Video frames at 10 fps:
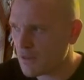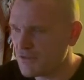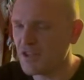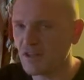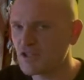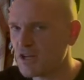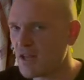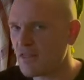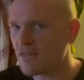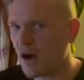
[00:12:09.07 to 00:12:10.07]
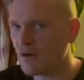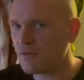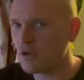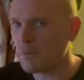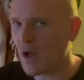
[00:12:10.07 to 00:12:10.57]
diligent and
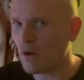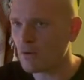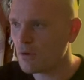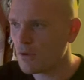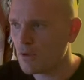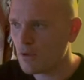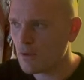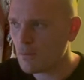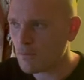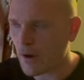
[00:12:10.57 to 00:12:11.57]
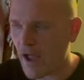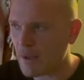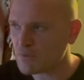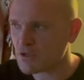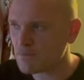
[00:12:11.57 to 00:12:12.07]
thoughtful about
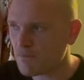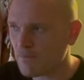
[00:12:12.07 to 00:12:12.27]
perhaps